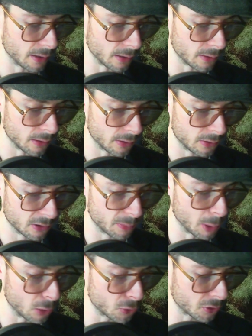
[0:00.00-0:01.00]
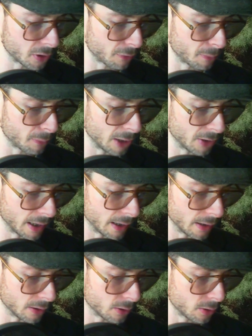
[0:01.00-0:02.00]
that this exposure to the
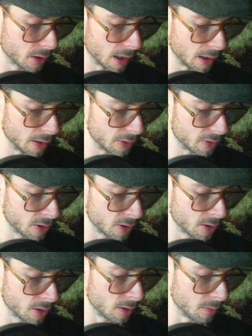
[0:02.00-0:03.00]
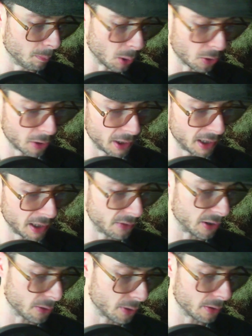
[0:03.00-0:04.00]
formaldehyde could cause burning and
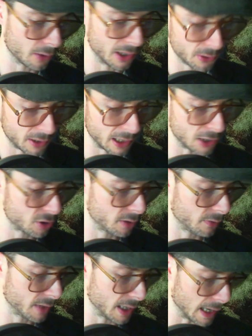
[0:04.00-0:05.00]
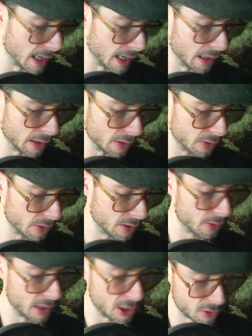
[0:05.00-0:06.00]
tearing or irritation of the eyes,
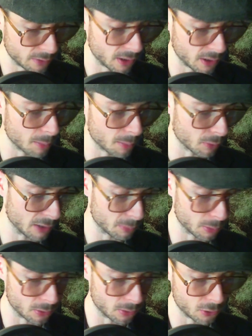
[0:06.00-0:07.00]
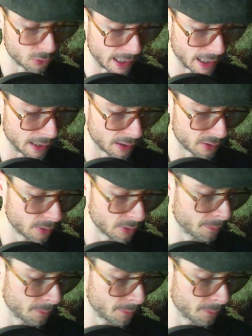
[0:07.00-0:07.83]
irritation of the upper respiratory tract,